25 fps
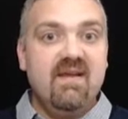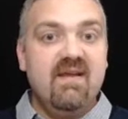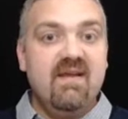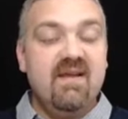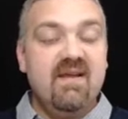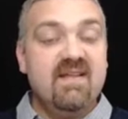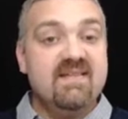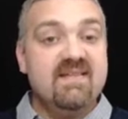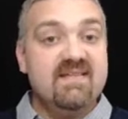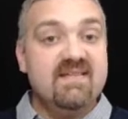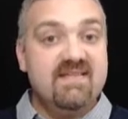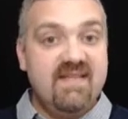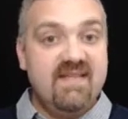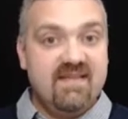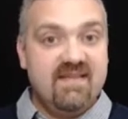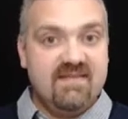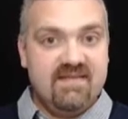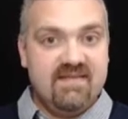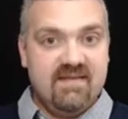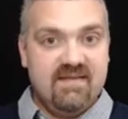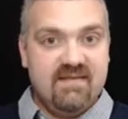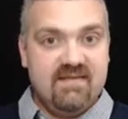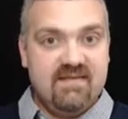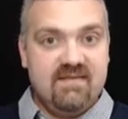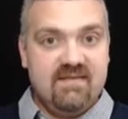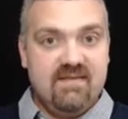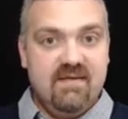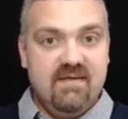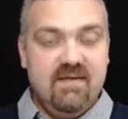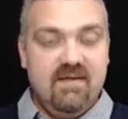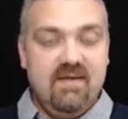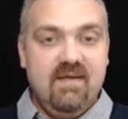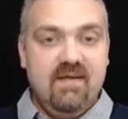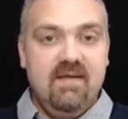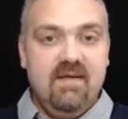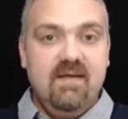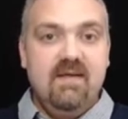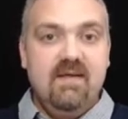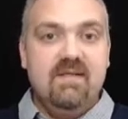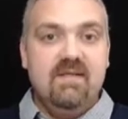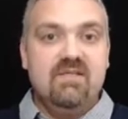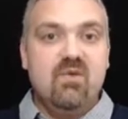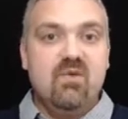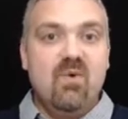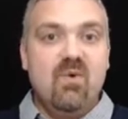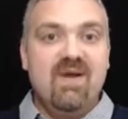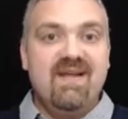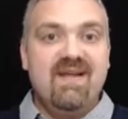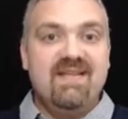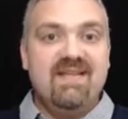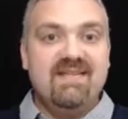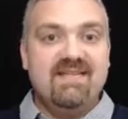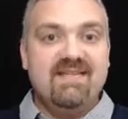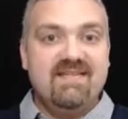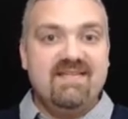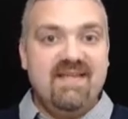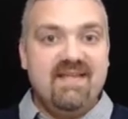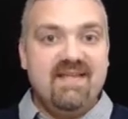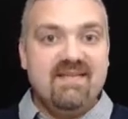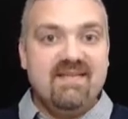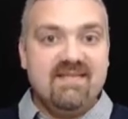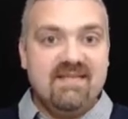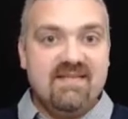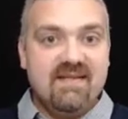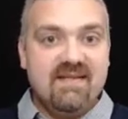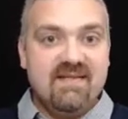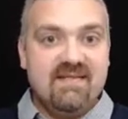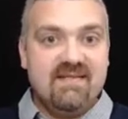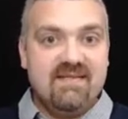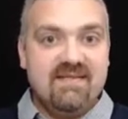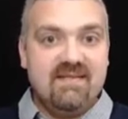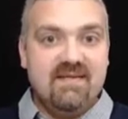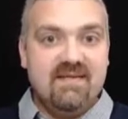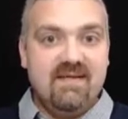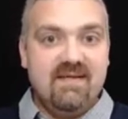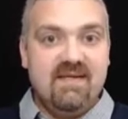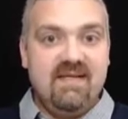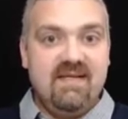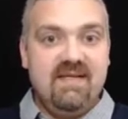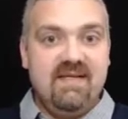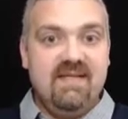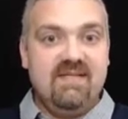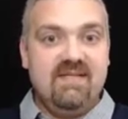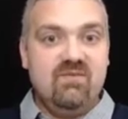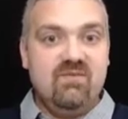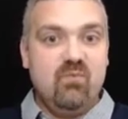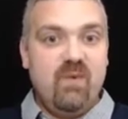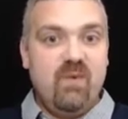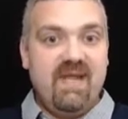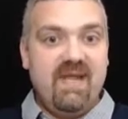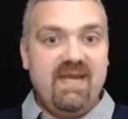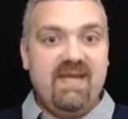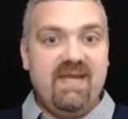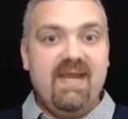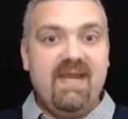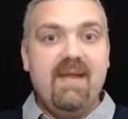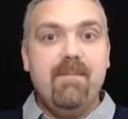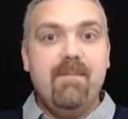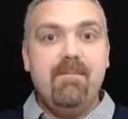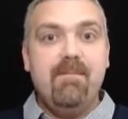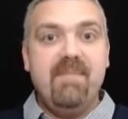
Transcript: consensus. So a consensus is when